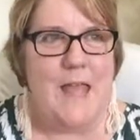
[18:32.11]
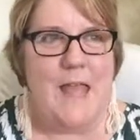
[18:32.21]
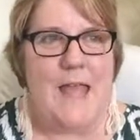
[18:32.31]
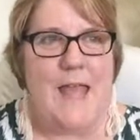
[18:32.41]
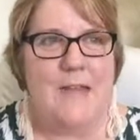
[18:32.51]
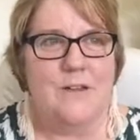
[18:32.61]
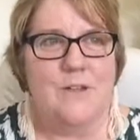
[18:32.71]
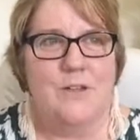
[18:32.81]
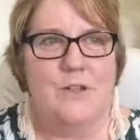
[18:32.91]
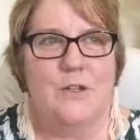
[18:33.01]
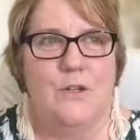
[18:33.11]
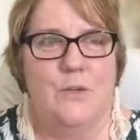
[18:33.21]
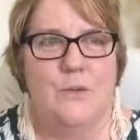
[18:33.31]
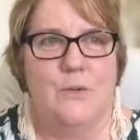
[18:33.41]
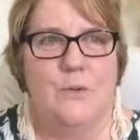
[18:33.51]
And
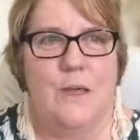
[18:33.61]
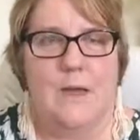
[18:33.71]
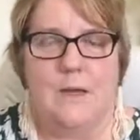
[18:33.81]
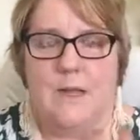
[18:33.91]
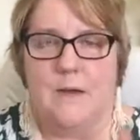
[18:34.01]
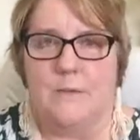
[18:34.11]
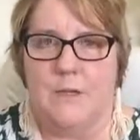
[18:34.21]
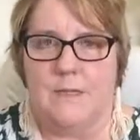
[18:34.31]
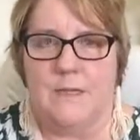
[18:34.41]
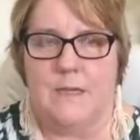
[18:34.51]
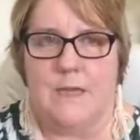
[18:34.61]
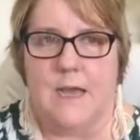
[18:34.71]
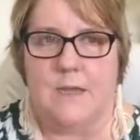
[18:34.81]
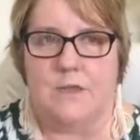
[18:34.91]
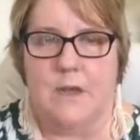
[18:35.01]
again, I'm using the
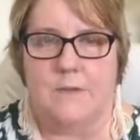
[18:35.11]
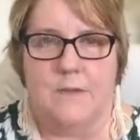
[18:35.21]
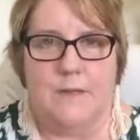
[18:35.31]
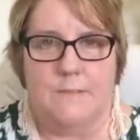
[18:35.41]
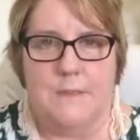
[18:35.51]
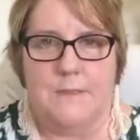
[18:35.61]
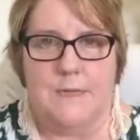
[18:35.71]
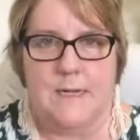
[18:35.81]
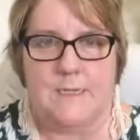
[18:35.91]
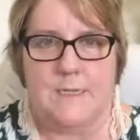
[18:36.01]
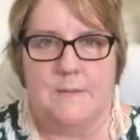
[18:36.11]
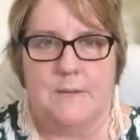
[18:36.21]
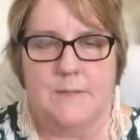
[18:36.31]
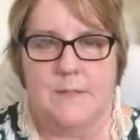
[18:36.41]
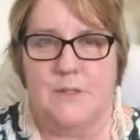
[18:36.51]
car driver personality
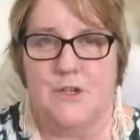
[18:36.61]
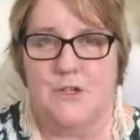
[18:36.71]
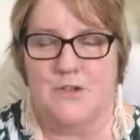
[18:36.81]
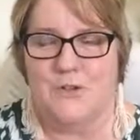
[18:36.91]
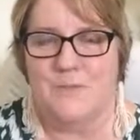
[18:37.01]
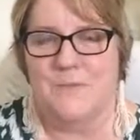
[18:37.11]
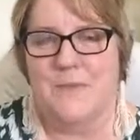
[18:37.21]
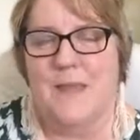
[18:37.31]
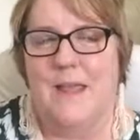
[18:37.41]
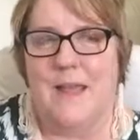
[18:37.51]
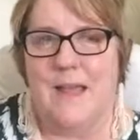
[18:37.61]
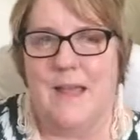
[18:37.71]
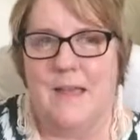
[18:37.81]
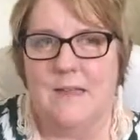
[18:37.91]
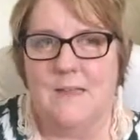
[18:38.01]
because it's neutral.
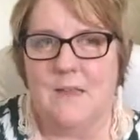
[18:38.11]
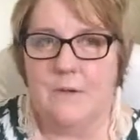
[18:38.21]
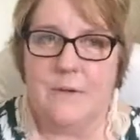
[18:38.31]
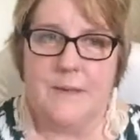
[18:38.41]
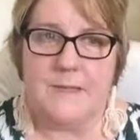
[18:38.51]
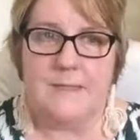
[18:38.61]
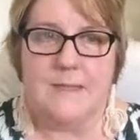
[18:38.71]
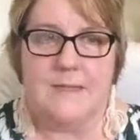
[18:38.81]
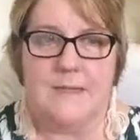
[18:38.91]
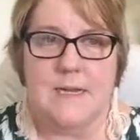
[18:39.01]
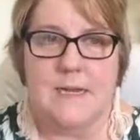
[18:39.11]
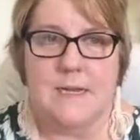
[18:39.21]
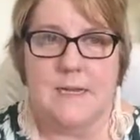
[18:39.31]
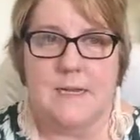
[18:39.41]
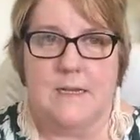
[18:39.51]
So about
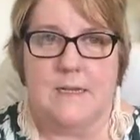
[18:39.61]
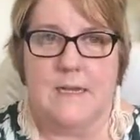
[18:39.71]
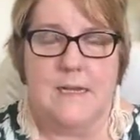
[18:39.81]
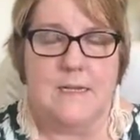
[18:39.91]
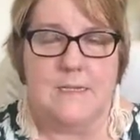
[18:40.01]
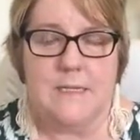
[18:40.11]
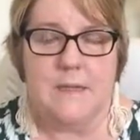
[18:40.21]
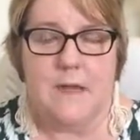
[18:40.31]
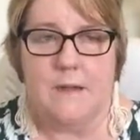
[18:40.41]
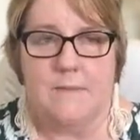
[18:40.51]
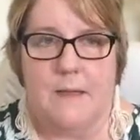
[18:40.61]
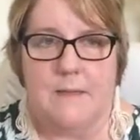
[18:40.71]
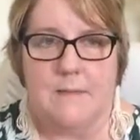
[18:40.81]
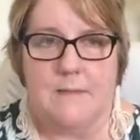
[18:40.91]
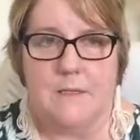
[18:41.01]
16 years and 9
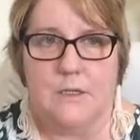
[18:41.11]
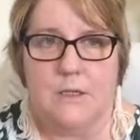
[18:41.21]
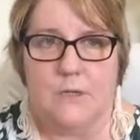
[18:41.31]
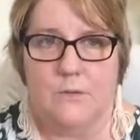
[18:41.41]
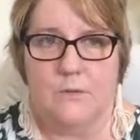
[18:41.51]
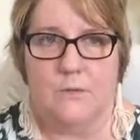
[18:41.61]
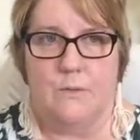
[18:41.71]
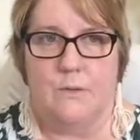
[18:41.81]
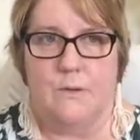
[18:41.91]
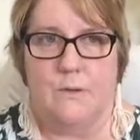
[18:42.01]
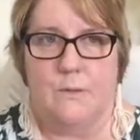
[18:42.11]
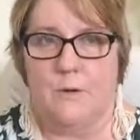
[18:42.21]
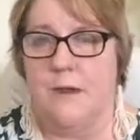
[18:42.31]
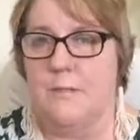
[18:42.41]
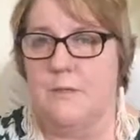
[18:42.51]
months, you
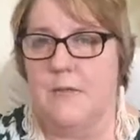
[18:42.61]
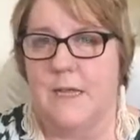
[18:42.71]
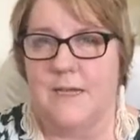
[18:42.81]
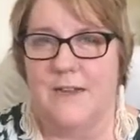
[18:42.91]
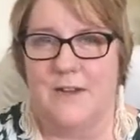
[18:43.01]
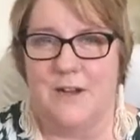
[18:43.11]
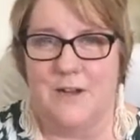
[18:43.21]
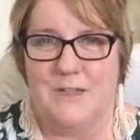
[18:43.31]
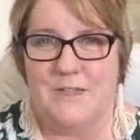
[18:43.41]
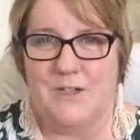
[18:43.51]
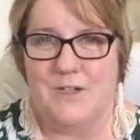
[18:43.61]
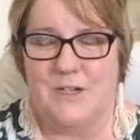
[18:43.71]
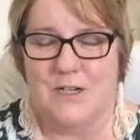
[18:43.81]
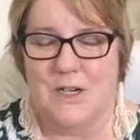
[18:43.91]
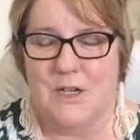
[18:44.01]
were able to get your
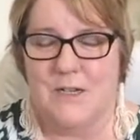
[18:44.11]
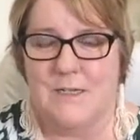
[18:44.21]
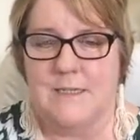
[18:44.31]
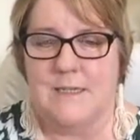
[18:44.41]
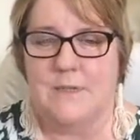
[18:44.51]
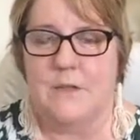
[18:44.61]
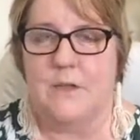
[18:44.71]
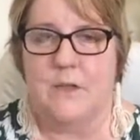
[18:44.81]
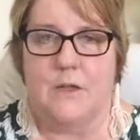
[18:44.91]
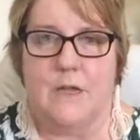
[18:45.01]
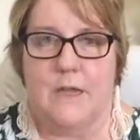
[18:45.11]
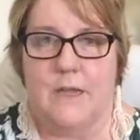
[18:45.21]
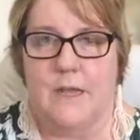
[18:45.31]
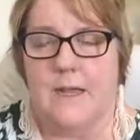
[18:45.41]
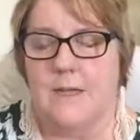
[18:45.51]
learners so that you could get your
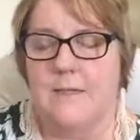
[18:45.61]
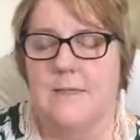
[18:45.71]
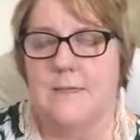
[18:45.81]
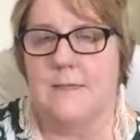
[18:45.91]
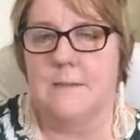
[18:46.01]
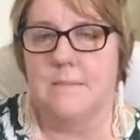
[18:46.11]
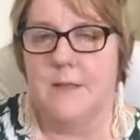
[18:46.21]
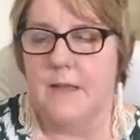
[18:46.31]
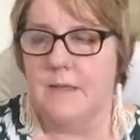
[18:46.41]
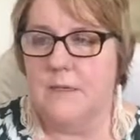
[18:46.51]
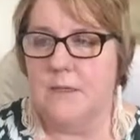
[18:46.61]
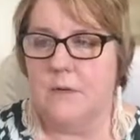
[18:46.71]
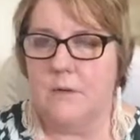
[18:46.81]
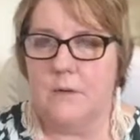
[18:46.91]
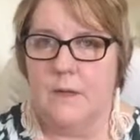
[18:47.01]
car license. So